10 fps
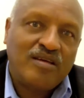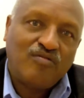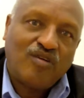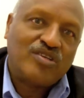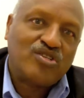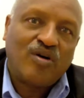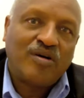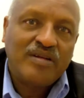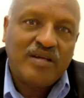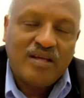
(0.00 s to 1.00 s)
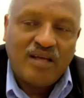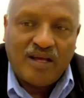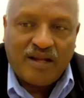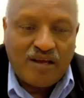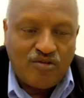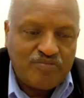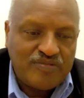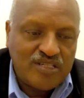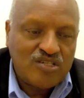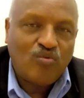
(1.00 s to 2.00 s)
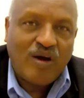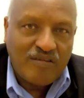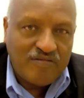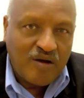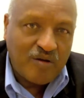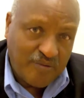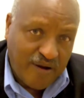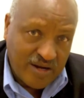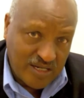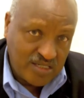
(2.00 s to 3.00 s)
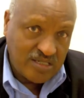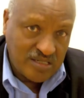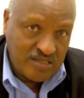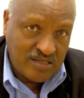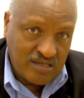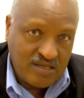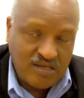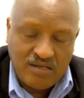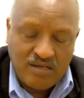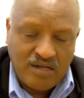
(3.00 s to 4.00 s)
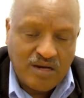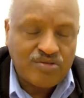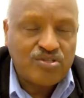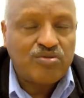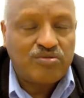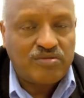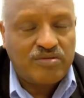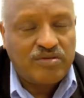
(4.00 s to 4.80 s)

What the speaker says: focused on. And I hope this is one of our priorities in our school.